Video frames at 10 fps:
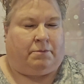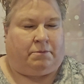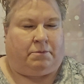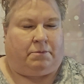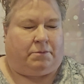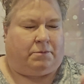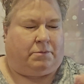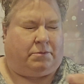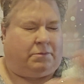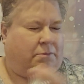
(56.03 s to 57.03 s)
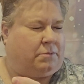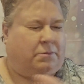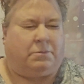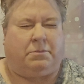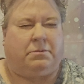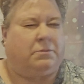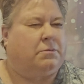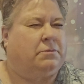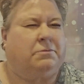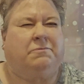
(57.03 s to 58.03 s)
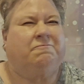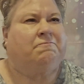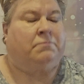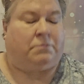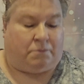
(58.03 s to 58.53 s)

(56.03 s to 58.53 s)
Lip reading: (silence)